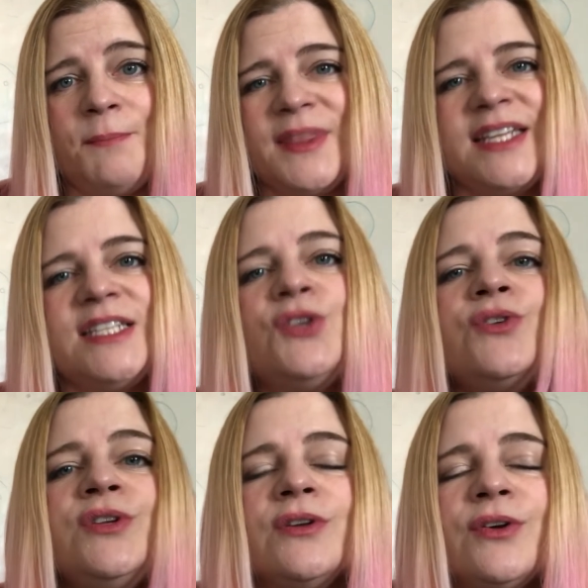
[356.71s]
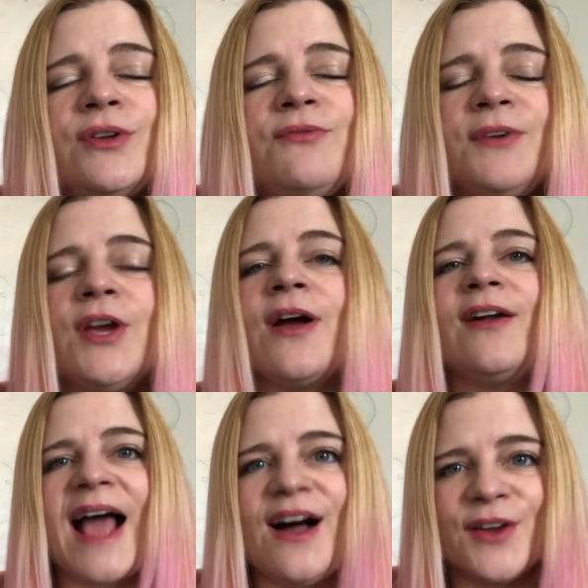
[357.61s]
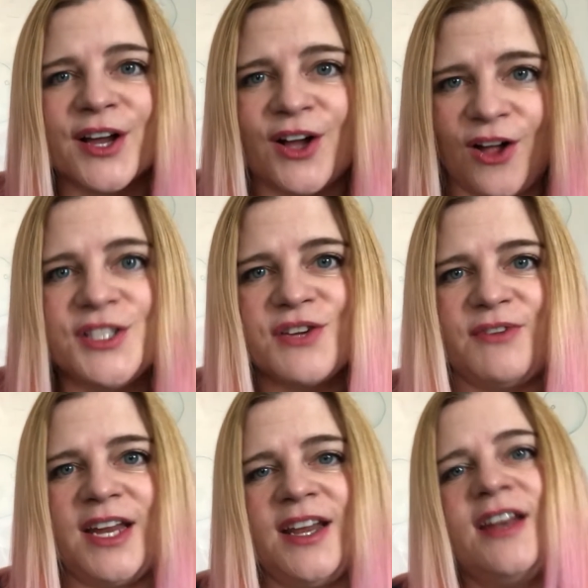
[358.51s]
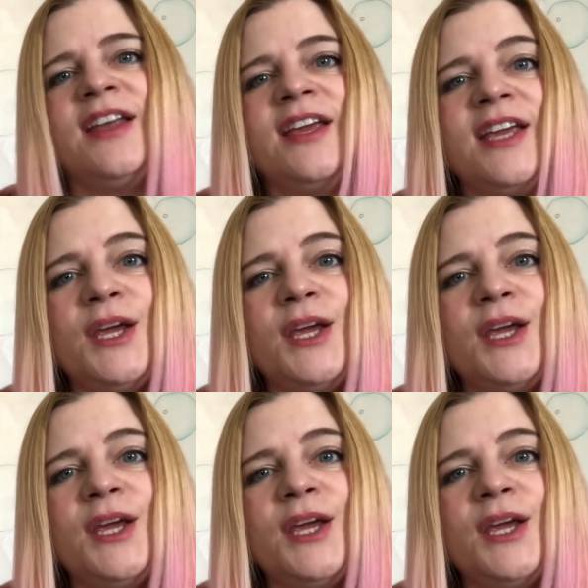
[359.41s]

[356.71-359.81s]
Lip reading: But they couldn't figure out how to cultivate it.